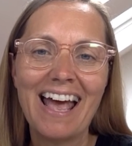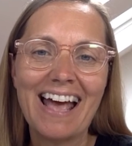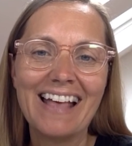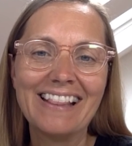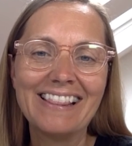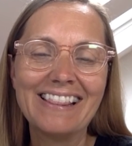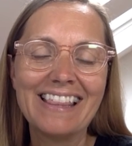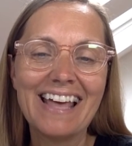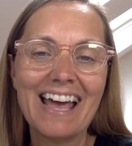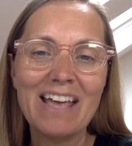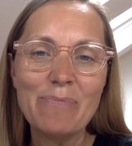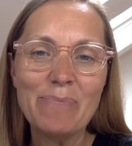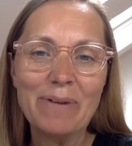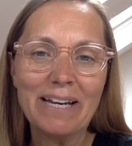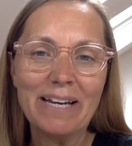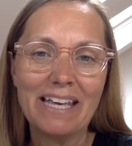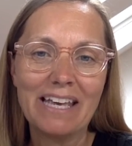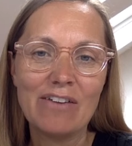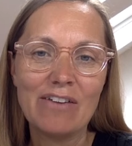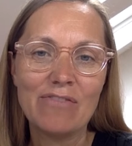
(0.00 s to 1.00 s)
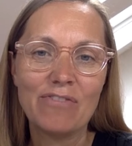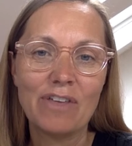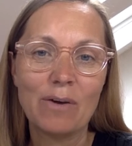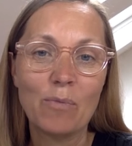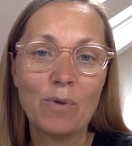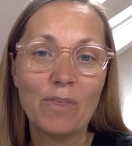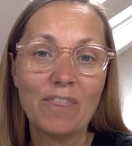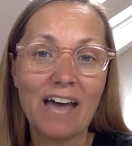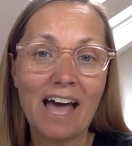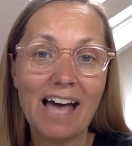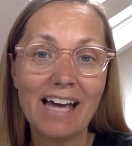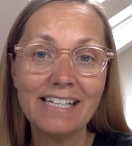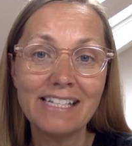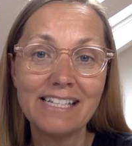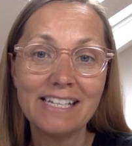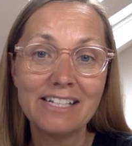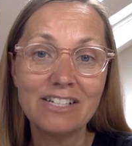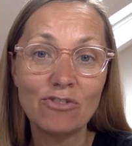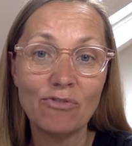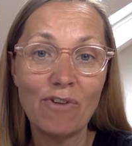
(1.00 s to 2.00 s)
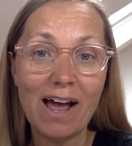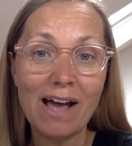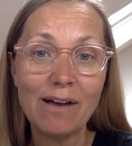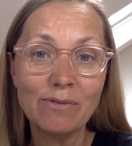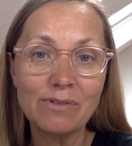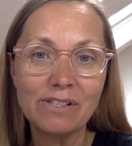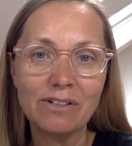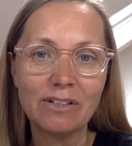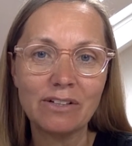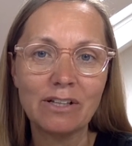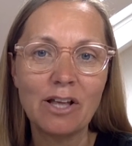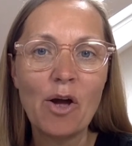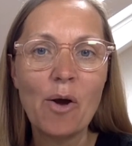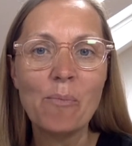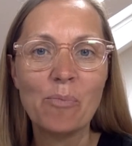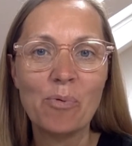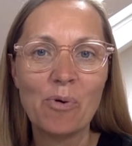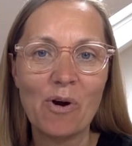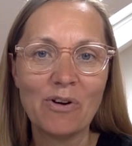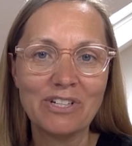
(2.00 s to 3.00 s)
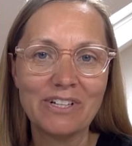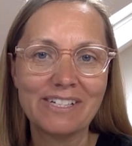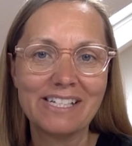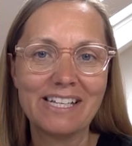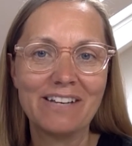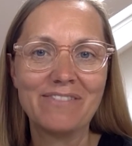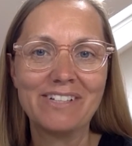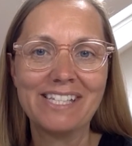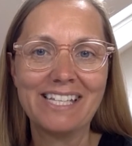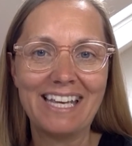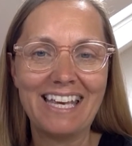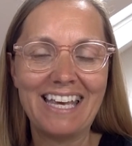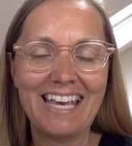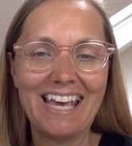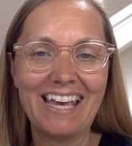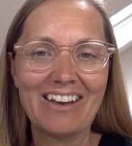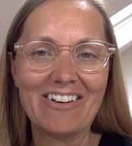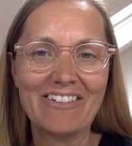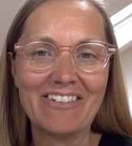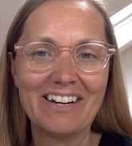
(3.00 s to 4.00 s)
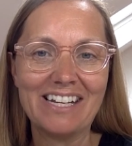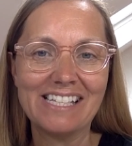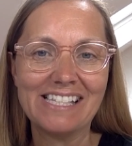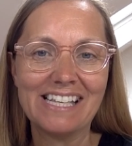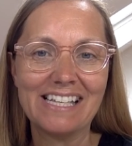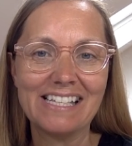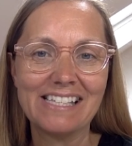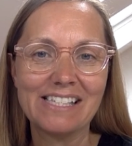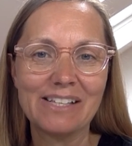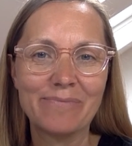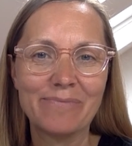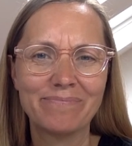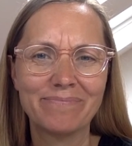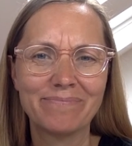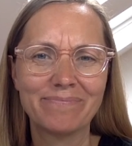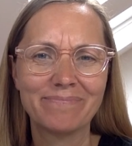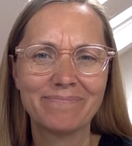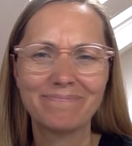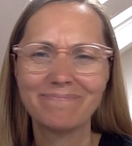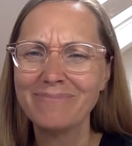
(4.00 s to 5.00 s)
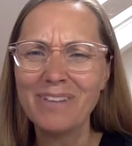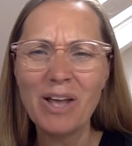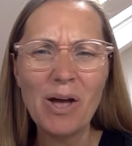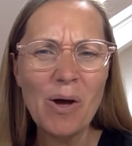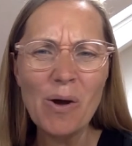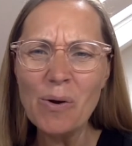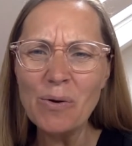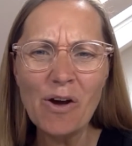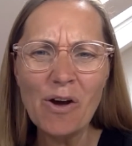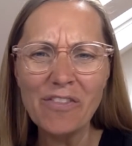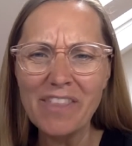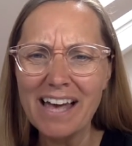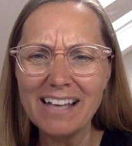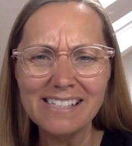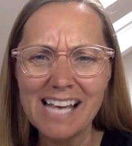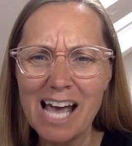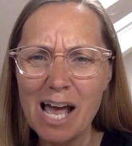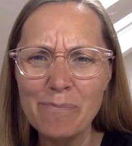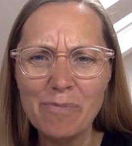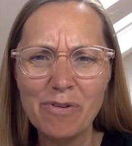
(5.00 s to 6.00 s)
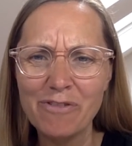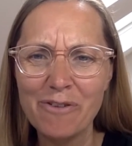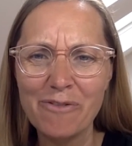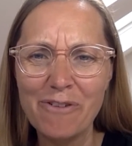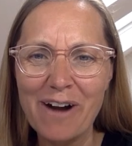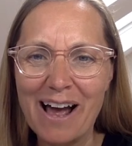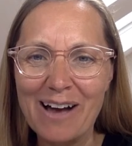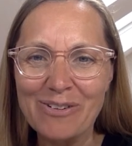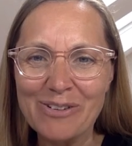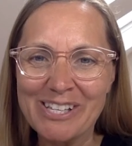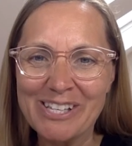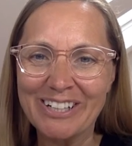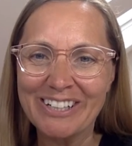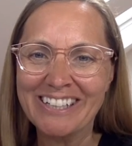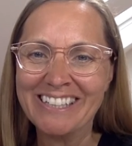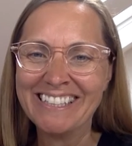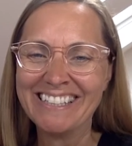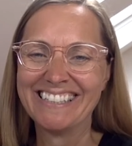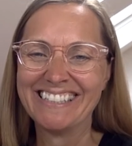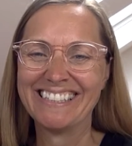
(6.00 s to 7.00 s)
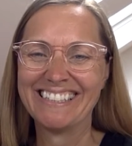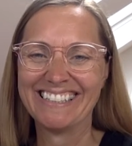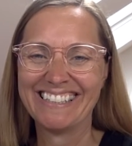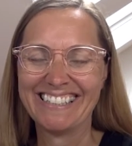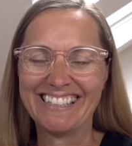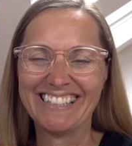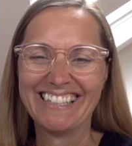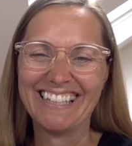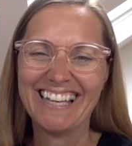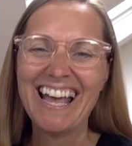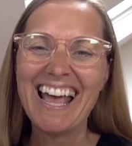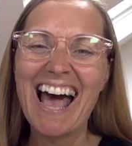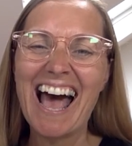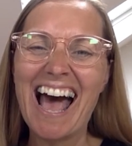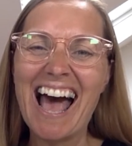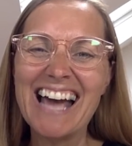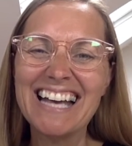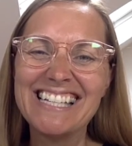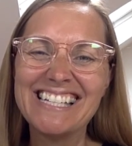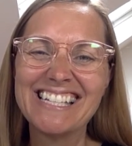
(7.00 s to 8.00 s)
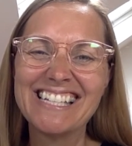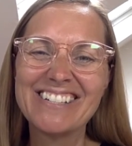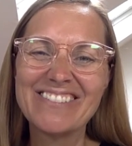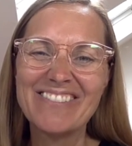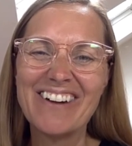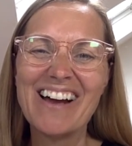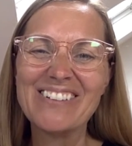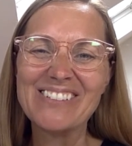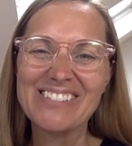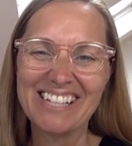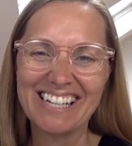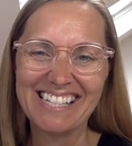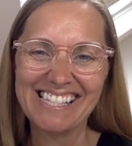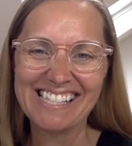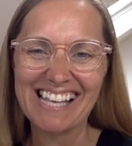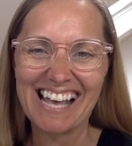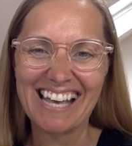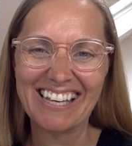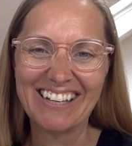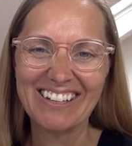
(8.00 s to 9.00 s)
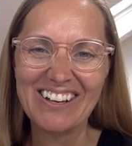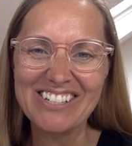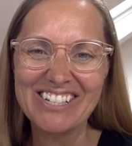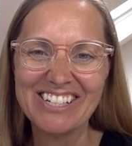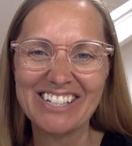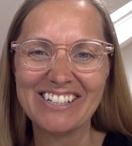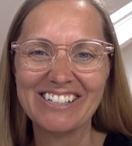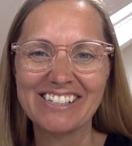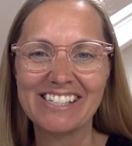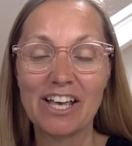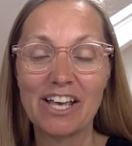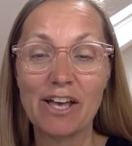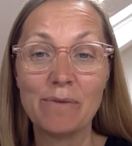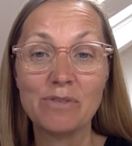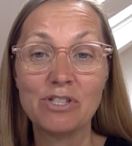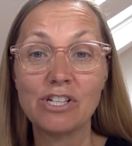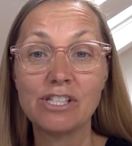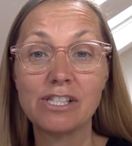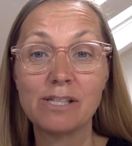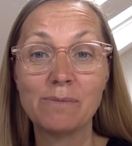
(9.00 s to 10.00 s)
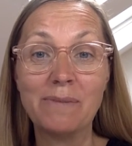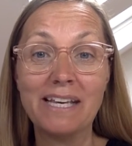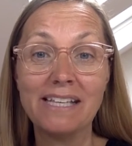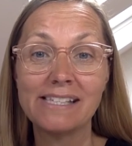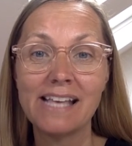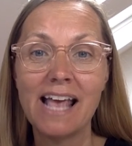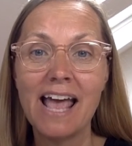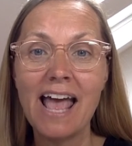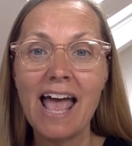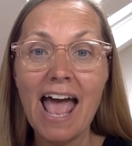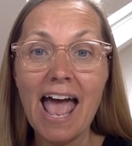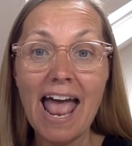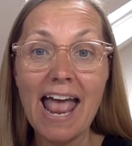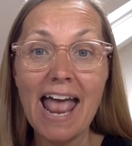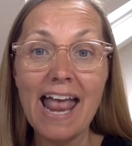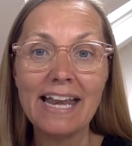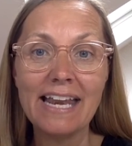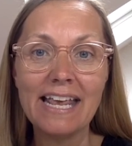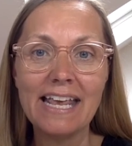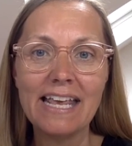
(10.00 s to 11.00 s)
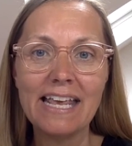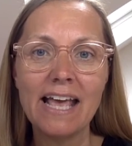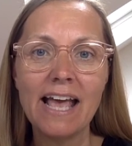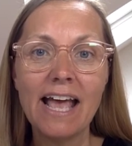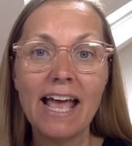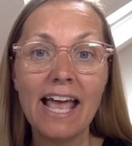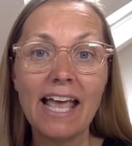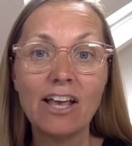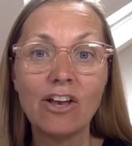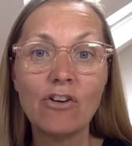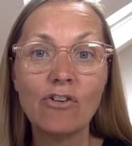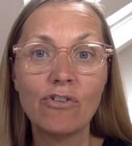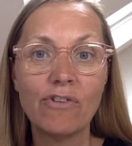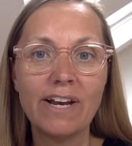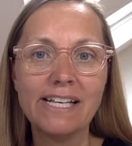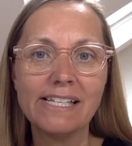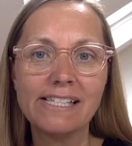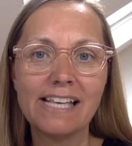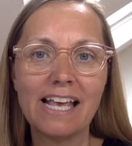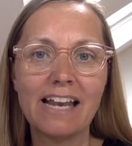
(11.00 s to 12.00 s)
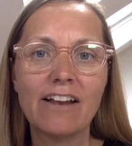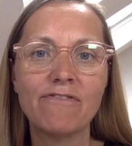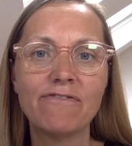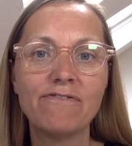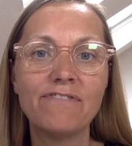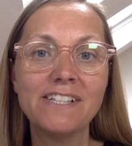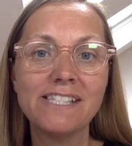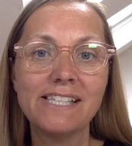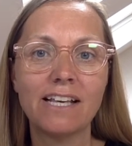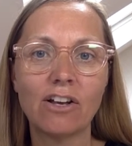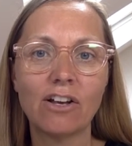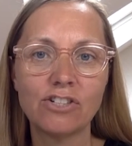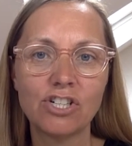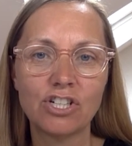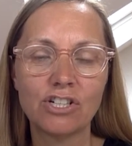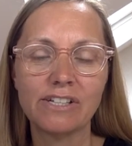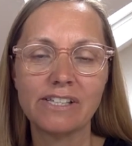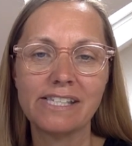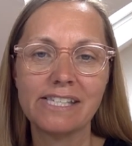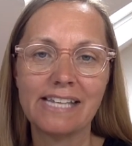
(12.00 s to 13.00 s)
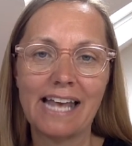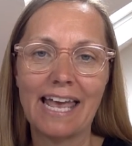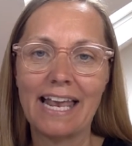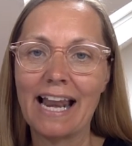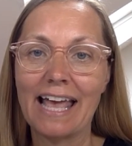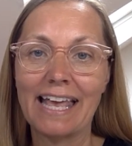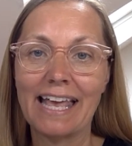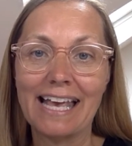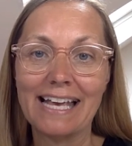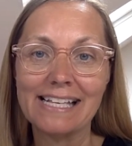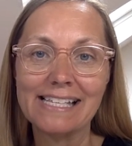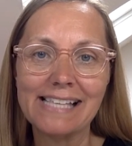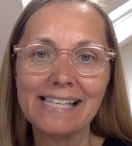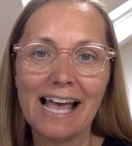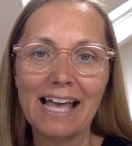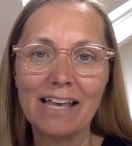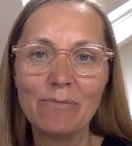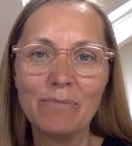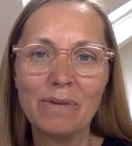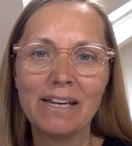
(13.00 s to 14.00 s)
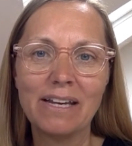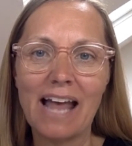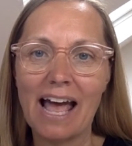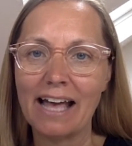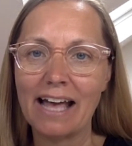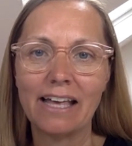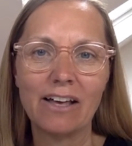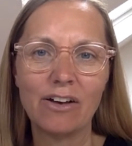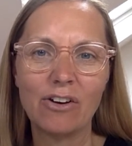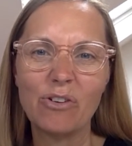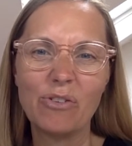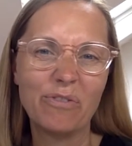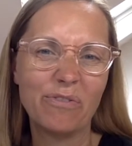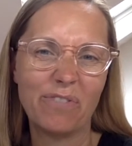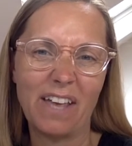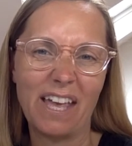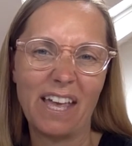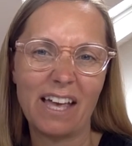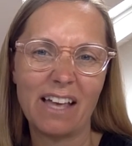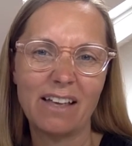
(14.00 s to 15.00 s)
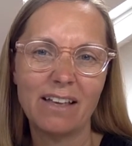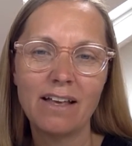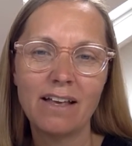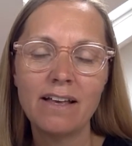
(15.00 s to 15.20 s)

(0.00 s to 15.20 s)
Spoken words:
And they believe that with heightened arousal, productivity increases. No, not that type of arousal. Heightened arousal in psychological terms just means any increase in a physiological state like excitement, anger, or fear.